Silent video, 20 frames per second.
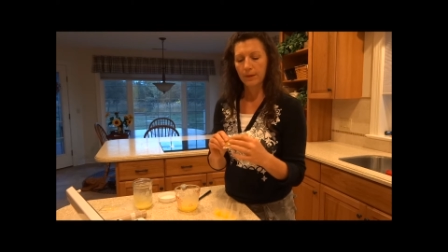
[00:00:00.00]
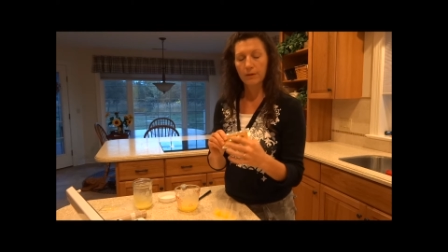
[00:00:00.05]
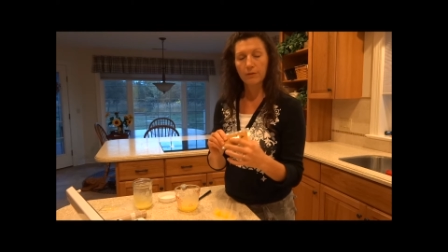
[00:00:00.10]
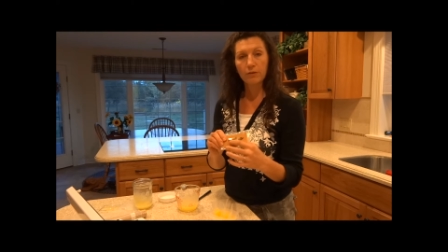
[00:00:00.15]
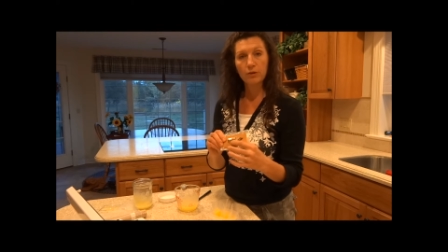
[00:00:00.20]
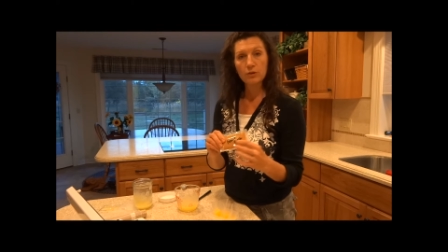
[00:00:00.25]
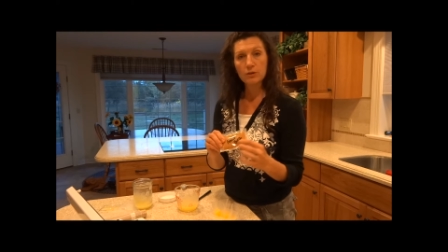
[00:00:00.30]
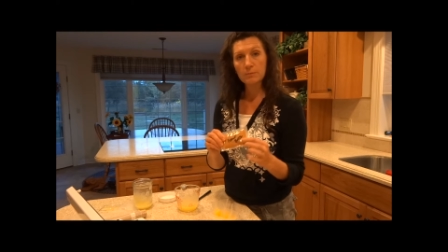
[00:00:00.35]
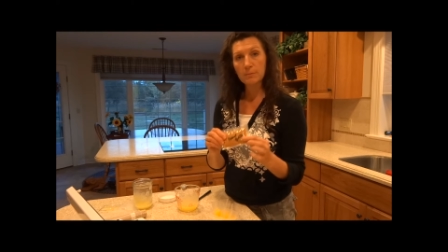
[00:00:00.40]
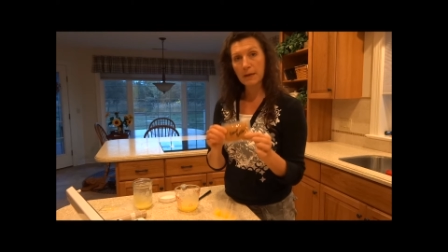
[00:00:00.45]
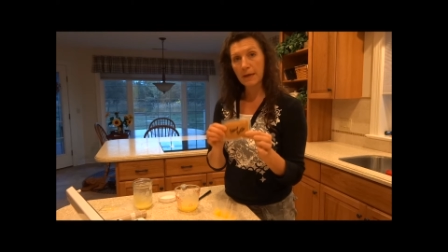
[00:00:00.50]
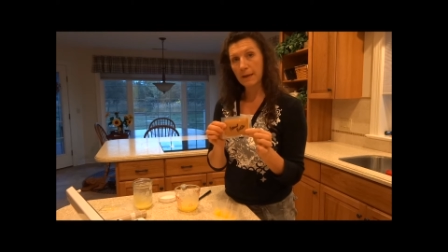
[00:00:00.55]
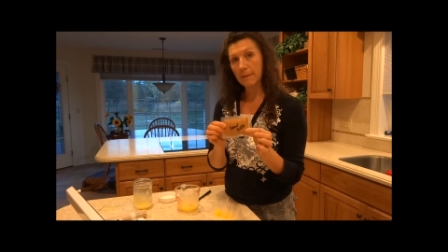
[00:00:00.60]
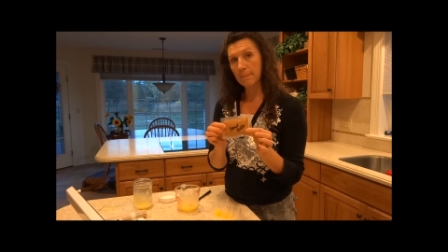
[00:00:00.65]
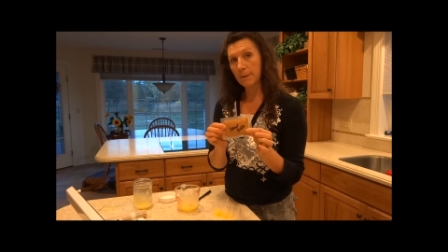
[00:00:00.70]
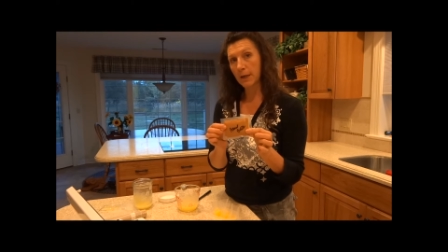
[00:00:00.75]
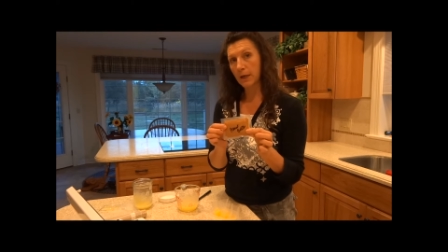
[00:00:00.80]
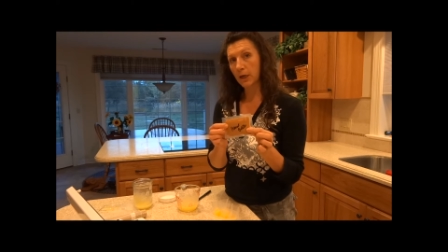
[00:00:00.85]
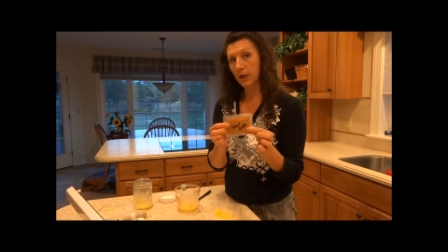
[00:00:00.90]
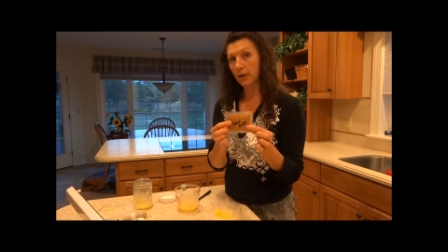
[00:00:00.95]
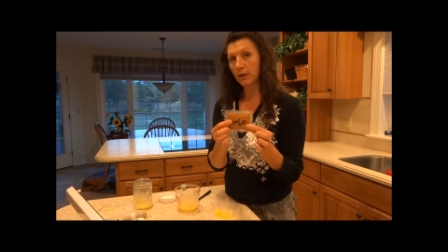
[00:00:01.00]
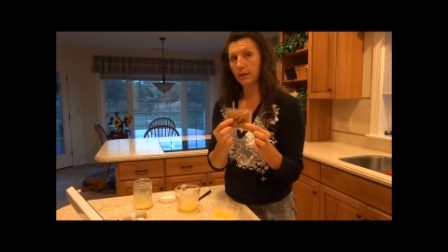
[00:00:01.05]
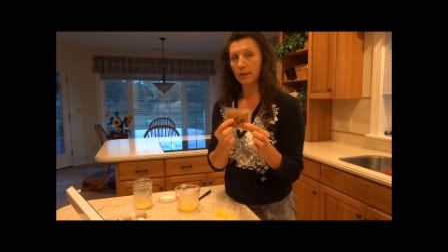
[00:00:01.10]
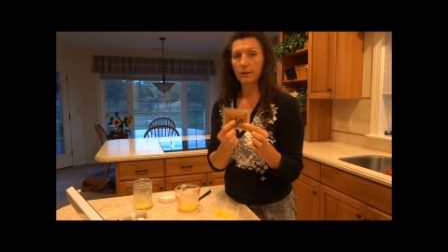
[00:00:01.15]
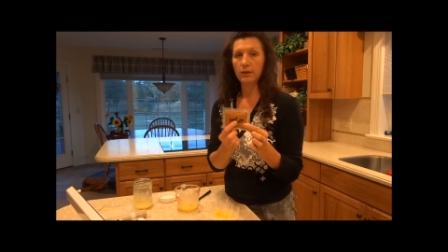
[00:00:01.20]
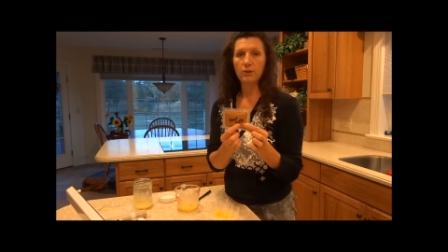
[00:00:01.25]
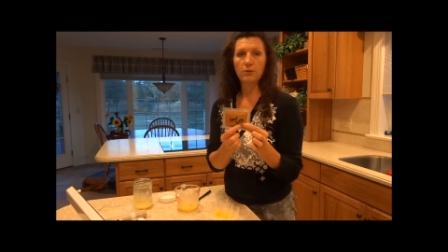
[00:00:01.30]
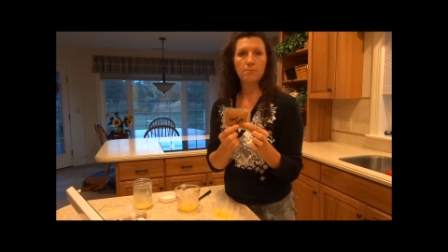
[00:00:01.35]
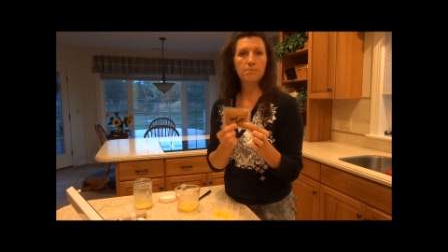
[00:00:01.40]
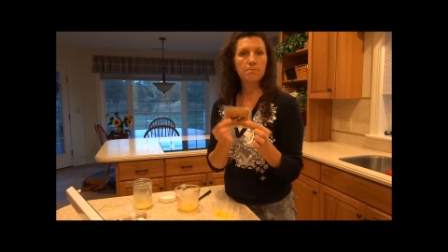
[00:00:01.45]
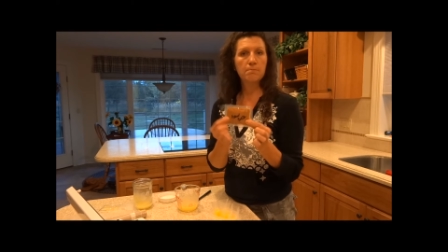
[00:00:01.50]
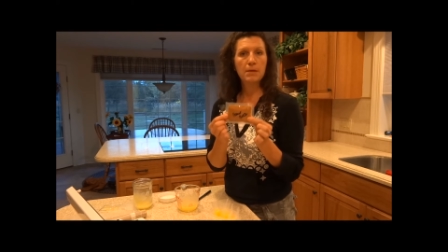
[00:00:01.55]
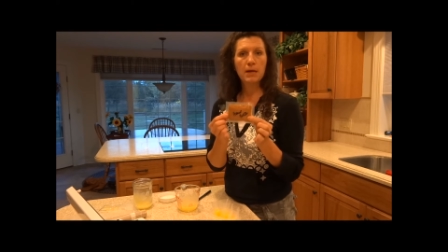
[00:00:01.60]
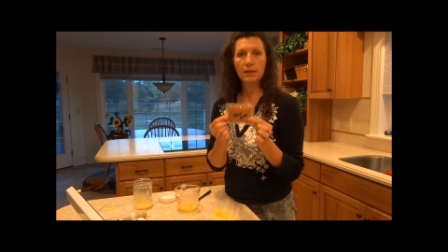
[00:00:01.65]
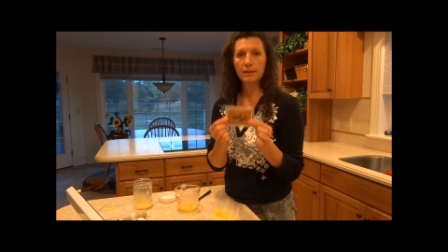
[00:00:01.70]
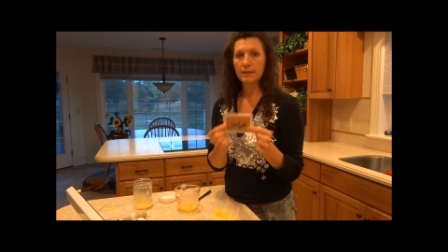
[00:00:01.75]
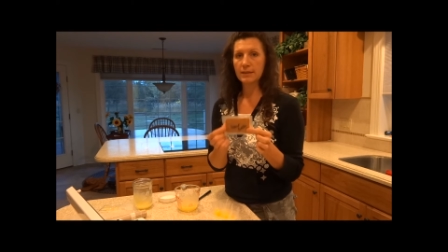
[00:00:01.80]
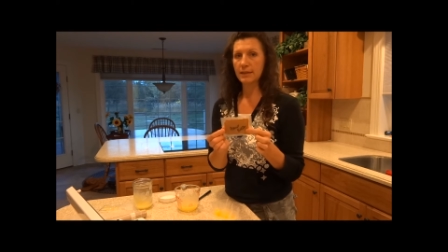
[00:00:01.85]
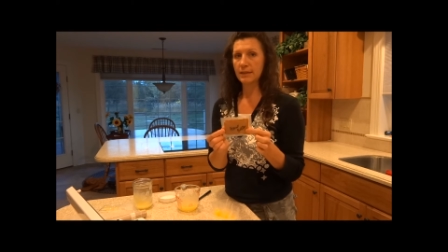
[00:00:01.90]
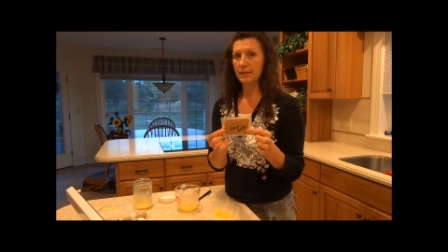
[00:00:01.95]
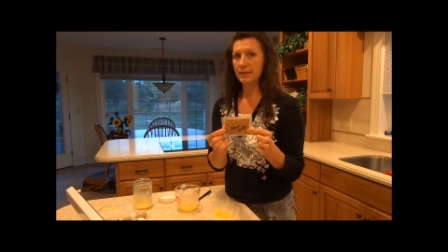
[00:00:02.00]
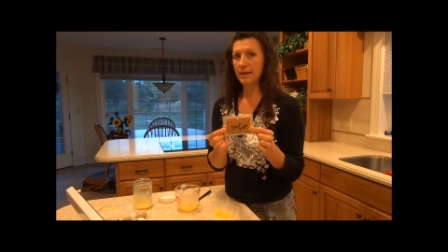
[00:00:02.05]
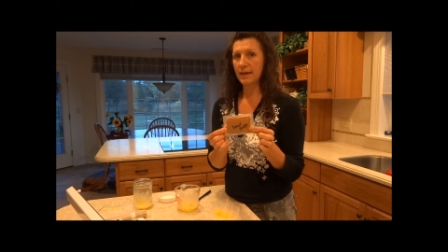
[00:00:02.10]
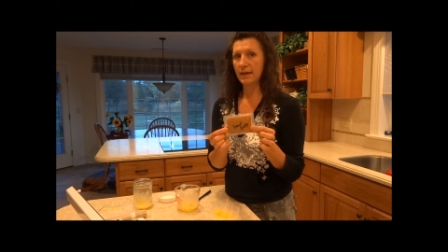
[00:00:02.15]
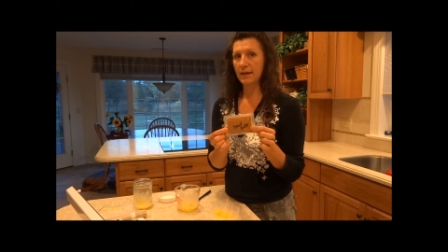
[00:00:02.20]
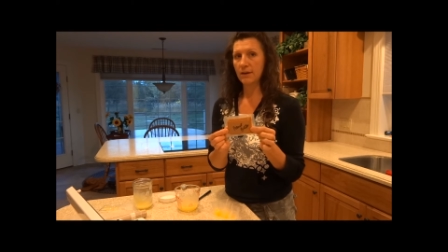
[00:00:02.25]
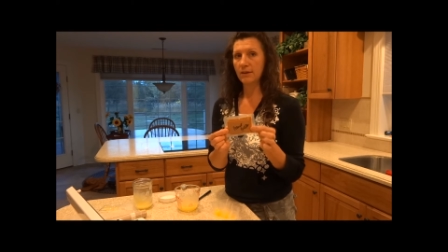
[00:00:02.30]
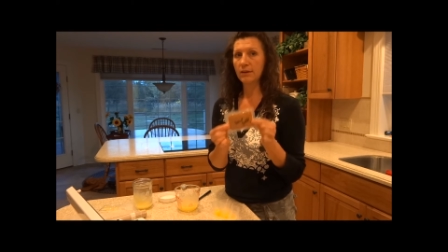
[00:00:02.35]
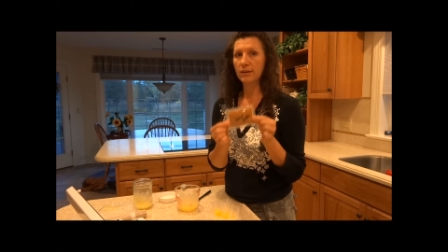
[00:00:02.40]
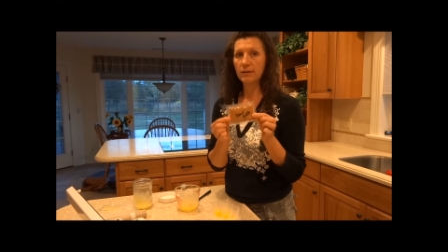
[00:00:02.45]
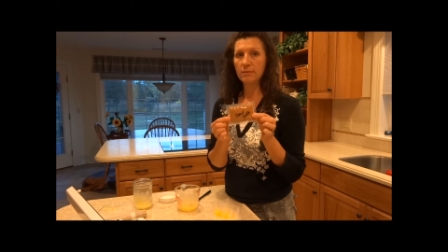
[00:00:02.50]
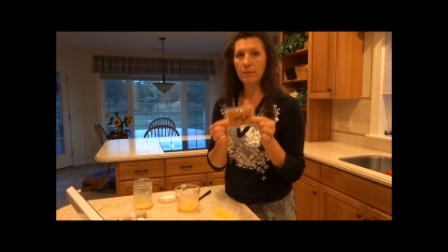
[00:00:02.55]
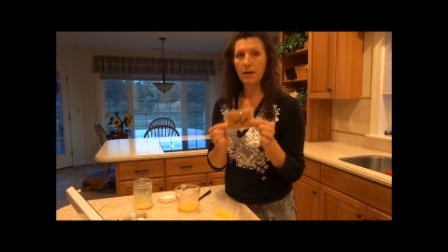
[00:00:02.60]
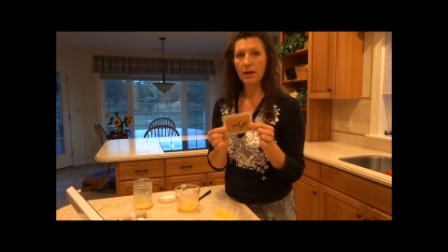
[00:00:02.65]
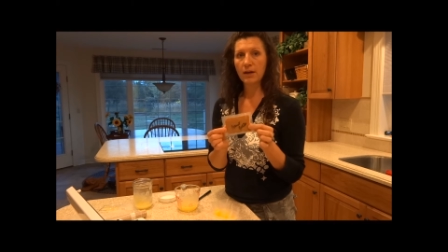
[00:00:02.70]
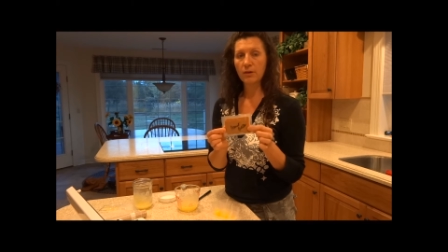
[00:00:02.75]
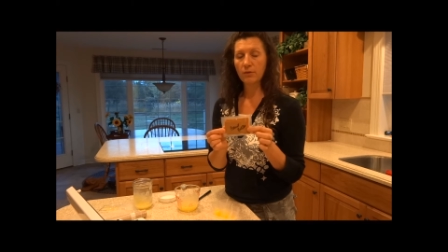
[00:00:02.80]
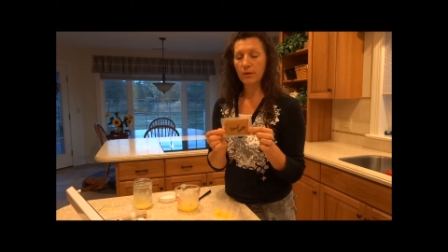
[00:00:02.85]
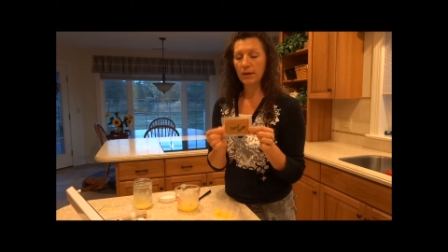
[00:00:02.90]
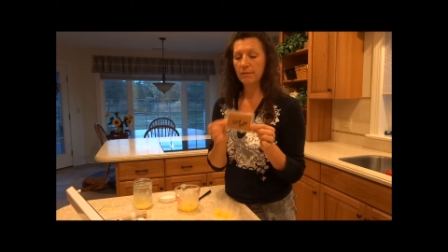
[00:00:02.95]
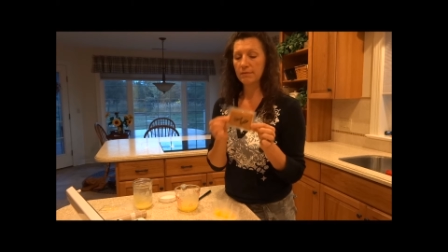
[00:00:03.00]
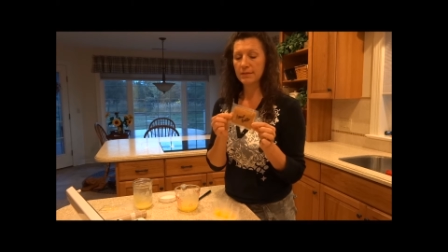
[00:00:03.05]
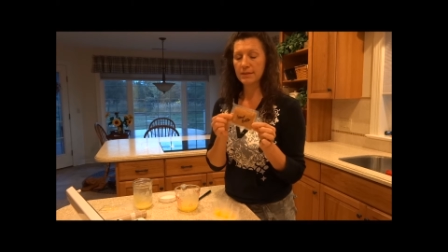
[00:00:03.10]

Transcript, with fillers: We use peanut butter. You melt it down in the microwave